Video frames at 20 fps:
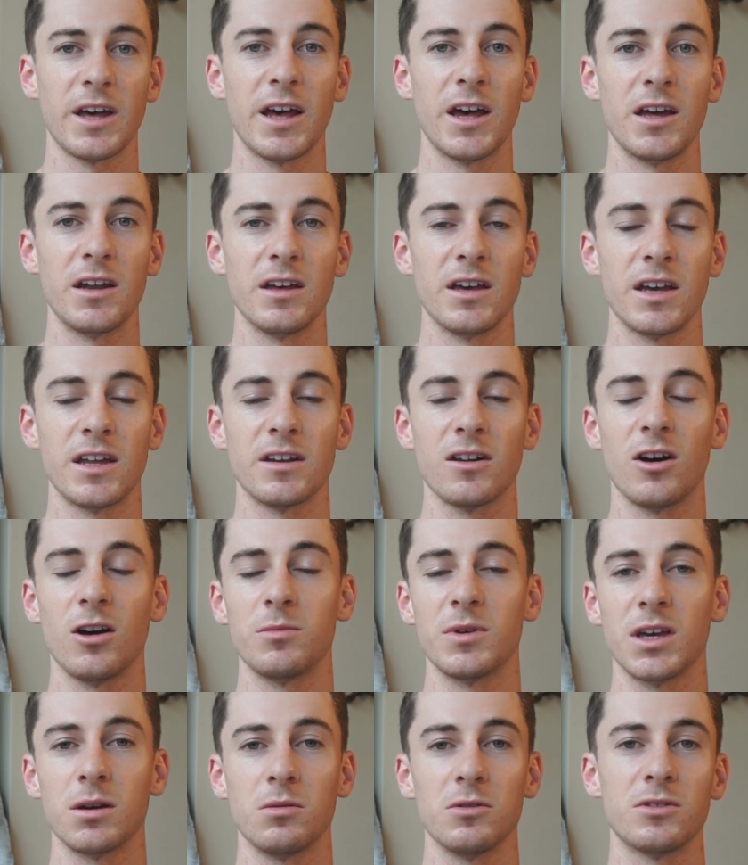head, and I'll
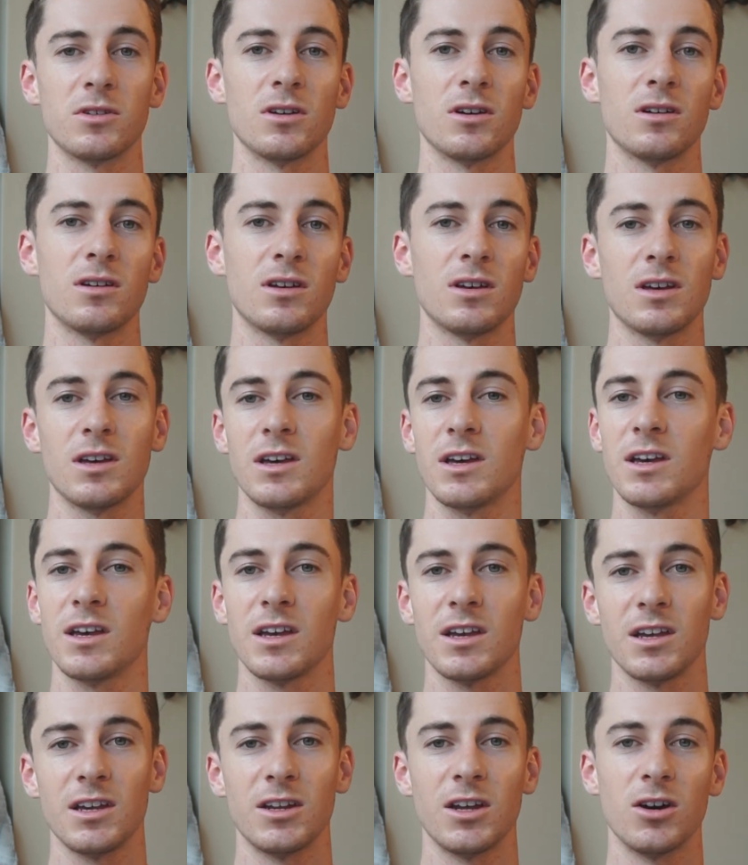be able to,
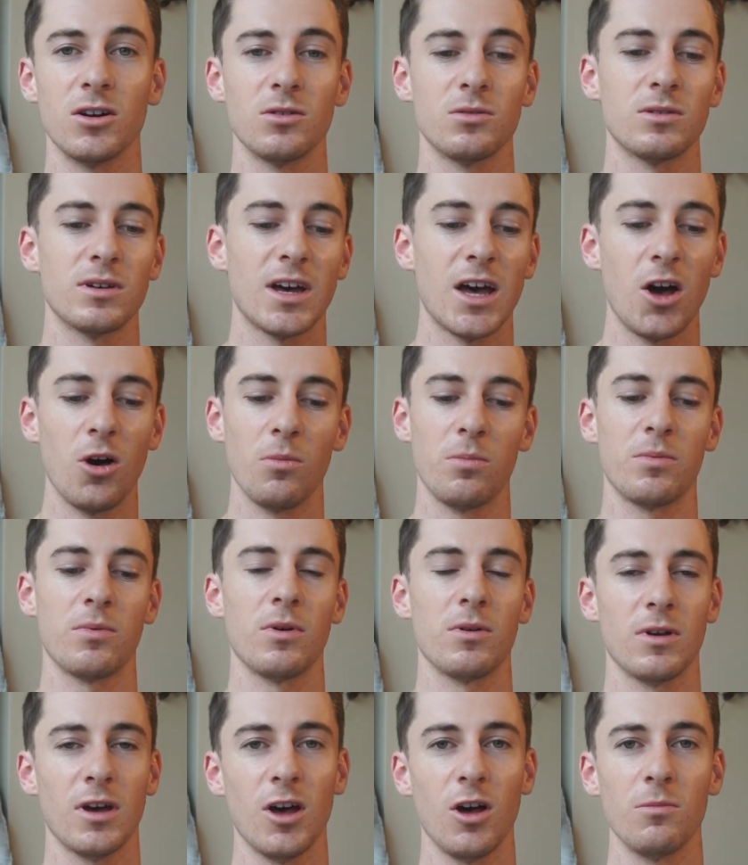
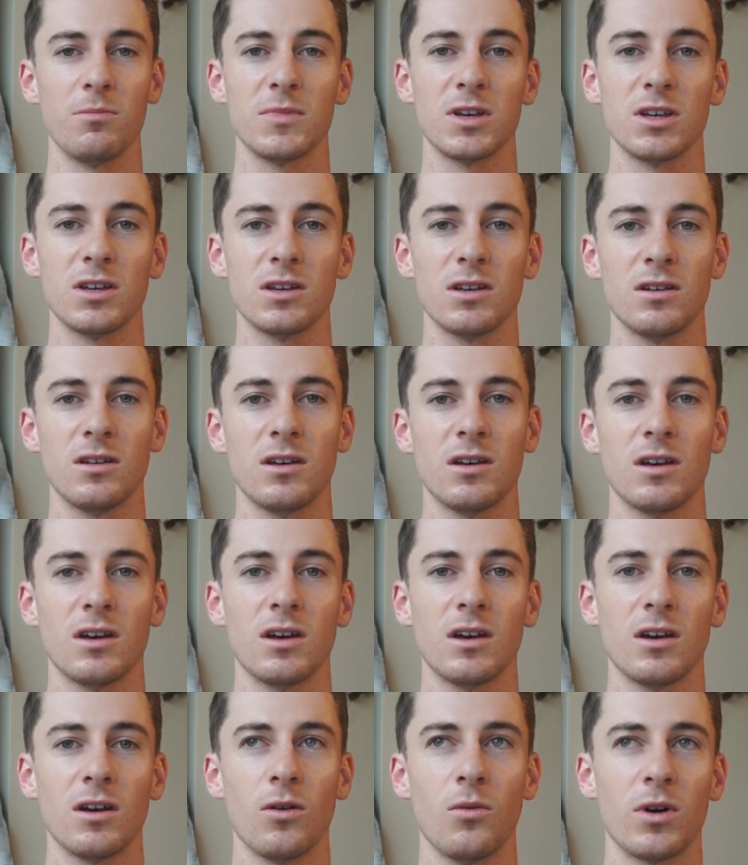help me
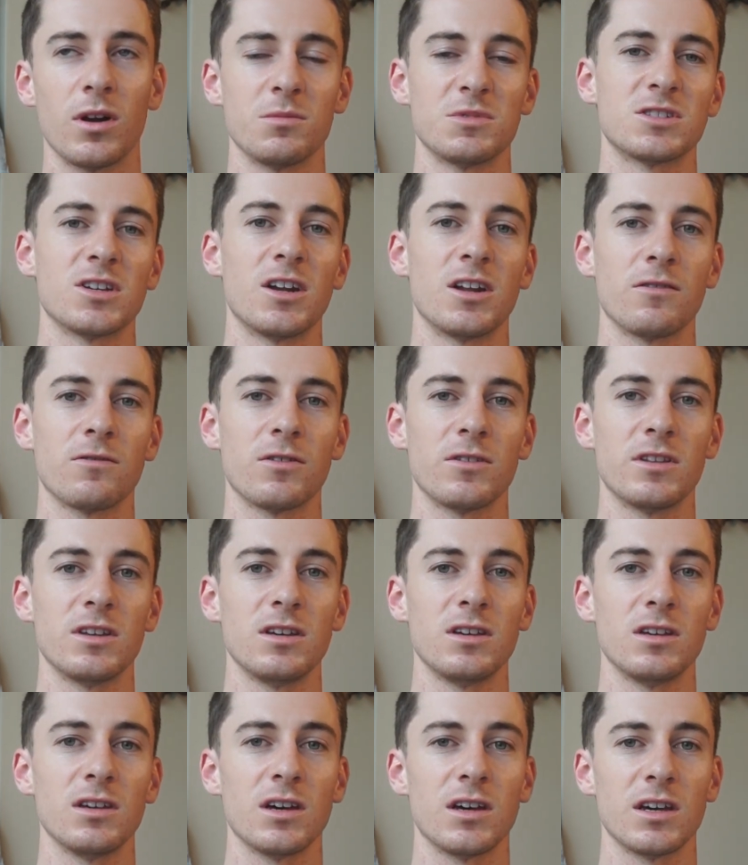when I'm studying for
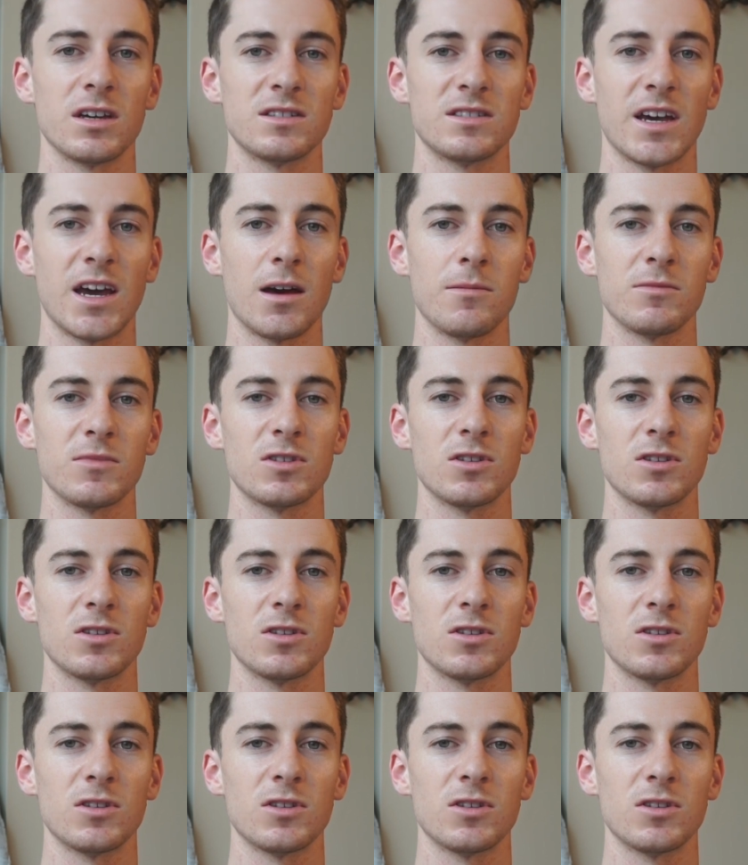the exam.